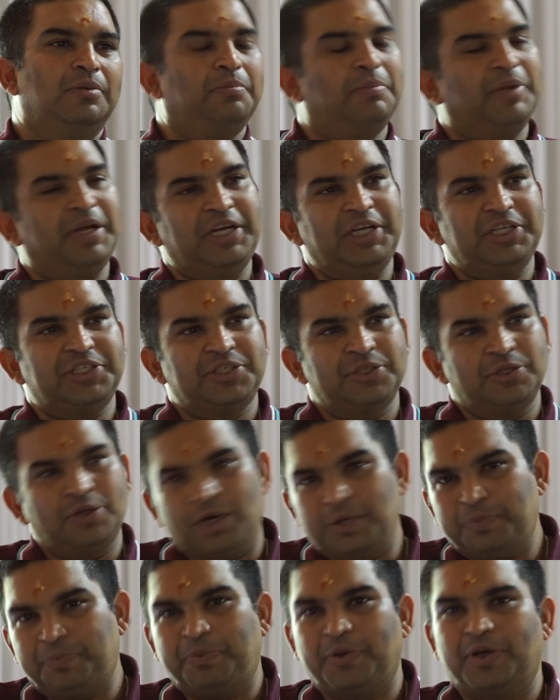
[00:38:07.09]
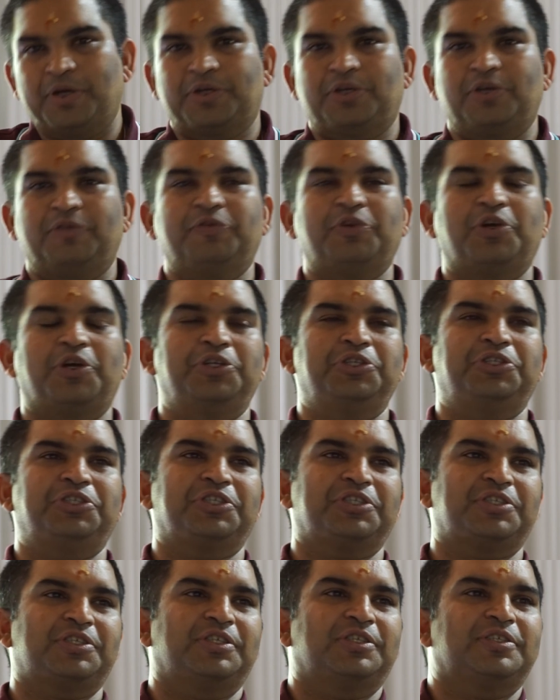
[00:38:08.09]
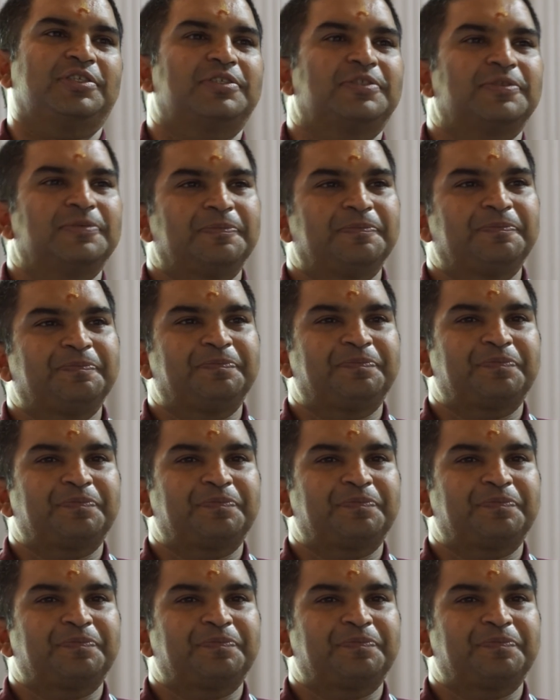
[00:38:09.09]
Mind is not part of consciousness.